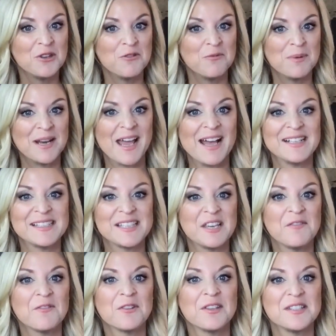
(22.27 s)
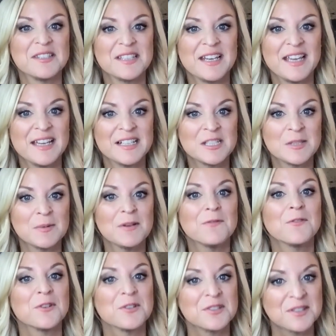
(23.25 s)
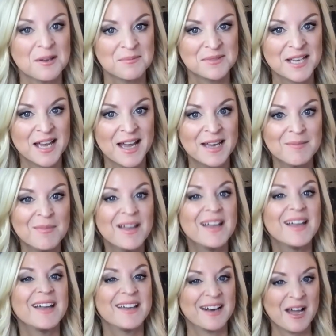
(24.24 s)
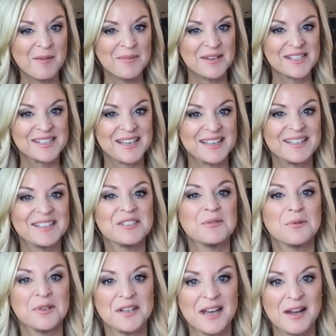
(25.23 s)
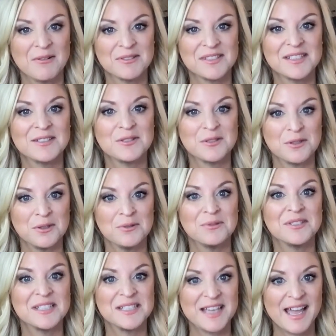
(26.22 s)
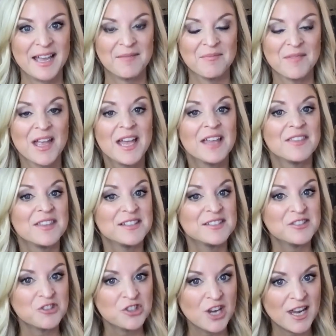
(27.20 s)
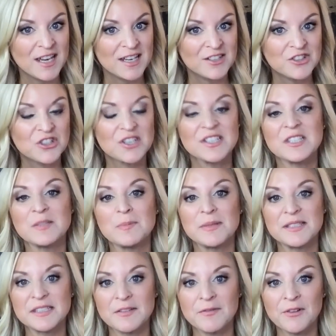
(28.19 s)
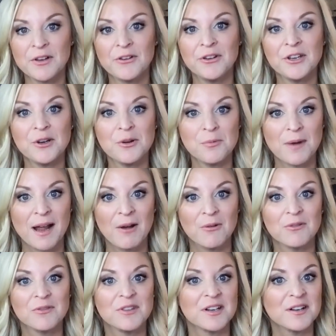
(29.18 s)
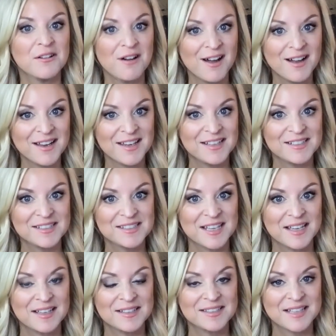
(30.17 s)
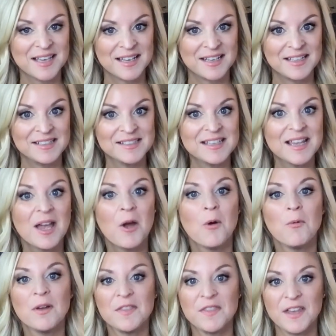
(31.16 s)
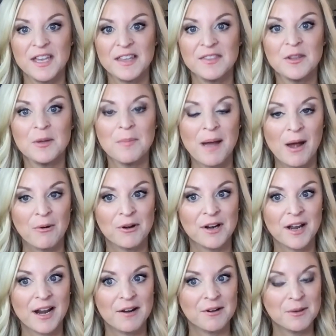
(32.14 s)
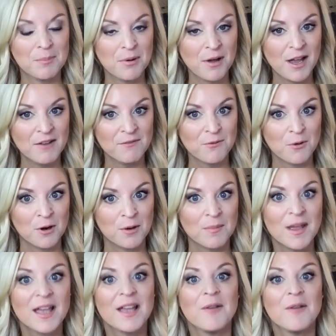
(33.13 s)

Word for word: You've been asking for this enhancement for some time, and I'm excited to announce it to you today. This change is specifically around the clocking set settings within the Power Diary platform.